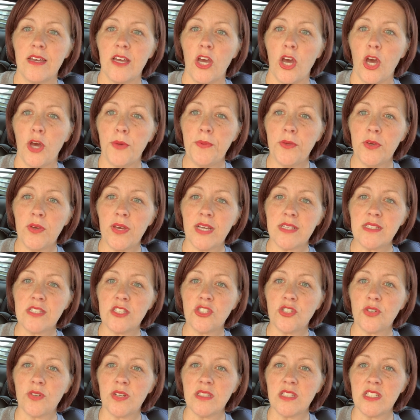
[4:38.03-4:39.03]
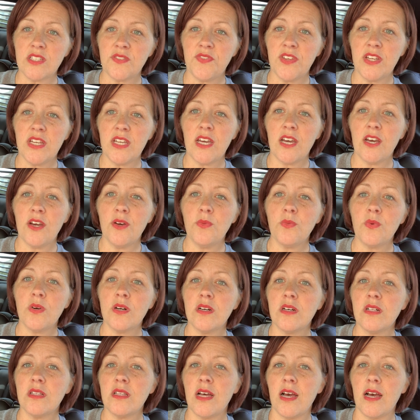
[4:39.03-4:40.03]
Hope you guys enjoyed this video.
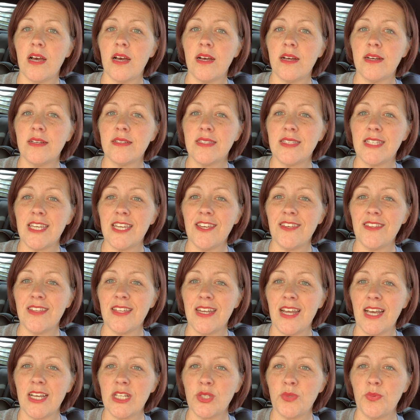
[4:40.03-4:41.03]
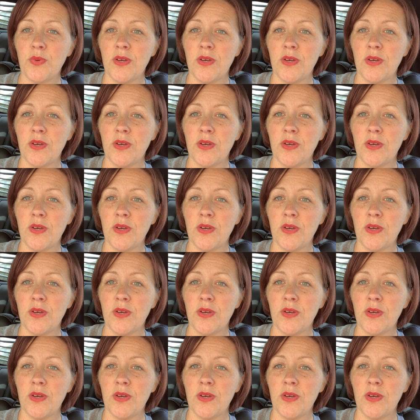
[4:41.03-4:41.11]
We'll see you in the next